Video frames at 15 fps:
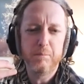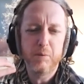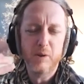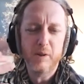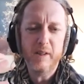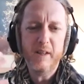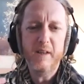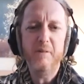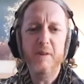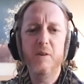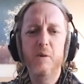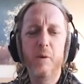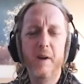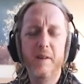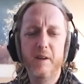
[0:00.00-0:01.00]
believe in the
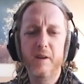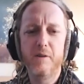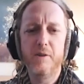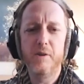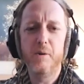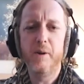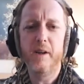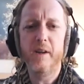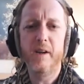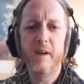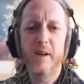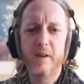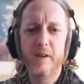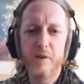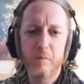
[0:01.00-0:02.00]
way that you're doing it
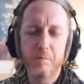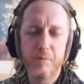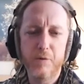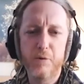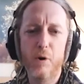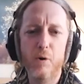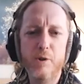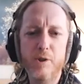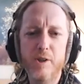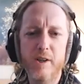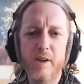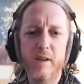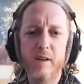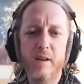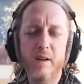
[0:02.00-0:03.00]
and you approach
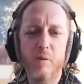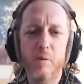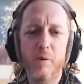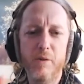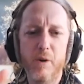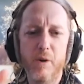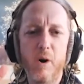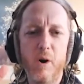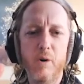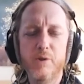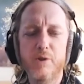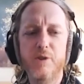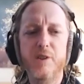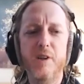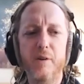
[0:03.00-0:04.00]
it with all
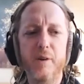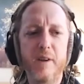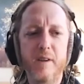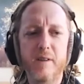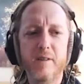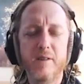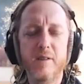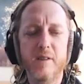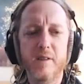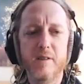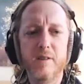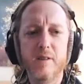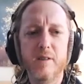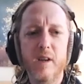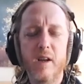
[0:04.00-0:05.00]

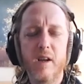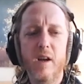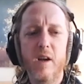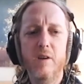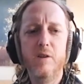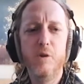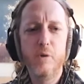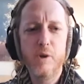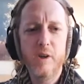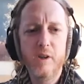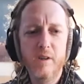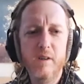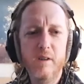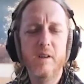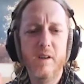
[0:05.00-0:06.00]
seriousness, you
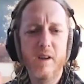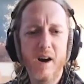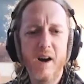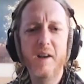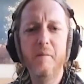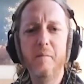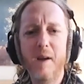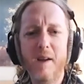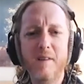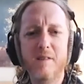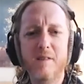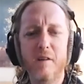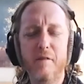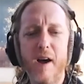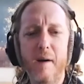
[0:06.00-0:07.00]
can kind of make
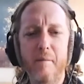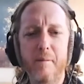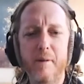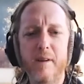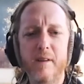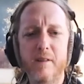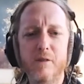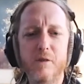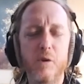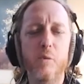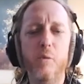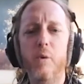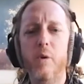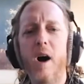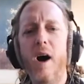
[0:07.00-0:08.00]
stuff happen.
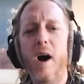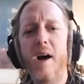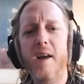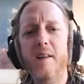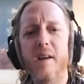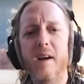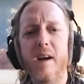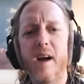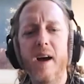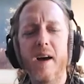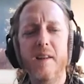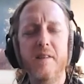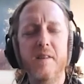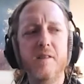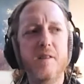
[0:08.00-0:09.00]
So I
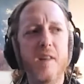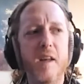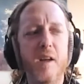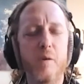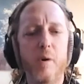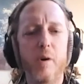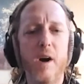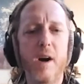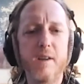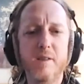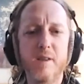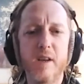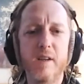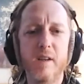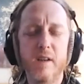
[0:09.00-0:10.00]
had this thing where I
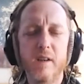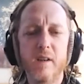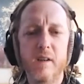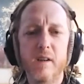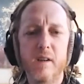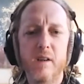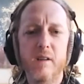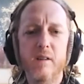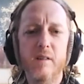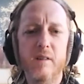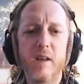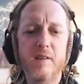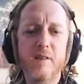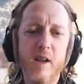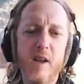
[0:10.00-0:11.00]
said,
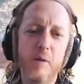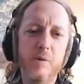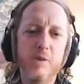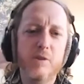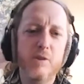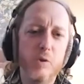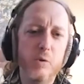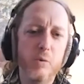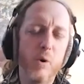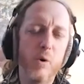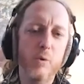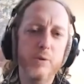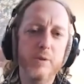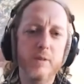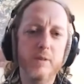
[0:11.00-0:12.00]
they said I was too
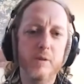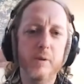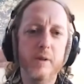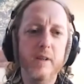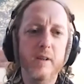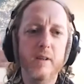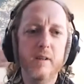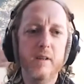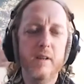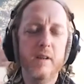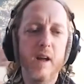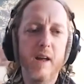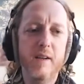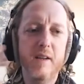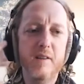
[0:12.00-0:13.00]
old to do it,
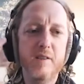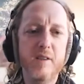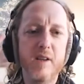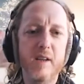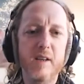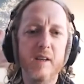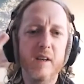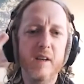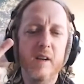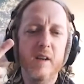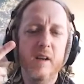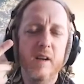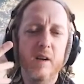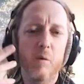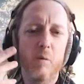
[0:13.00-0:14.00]
and they said,
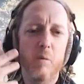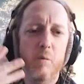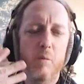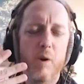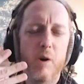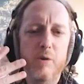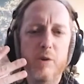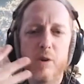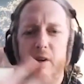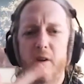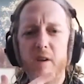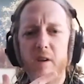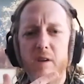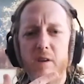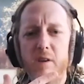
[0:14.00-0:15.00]
well, you
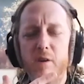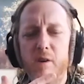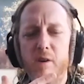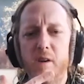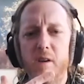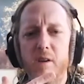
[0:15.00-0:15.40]
you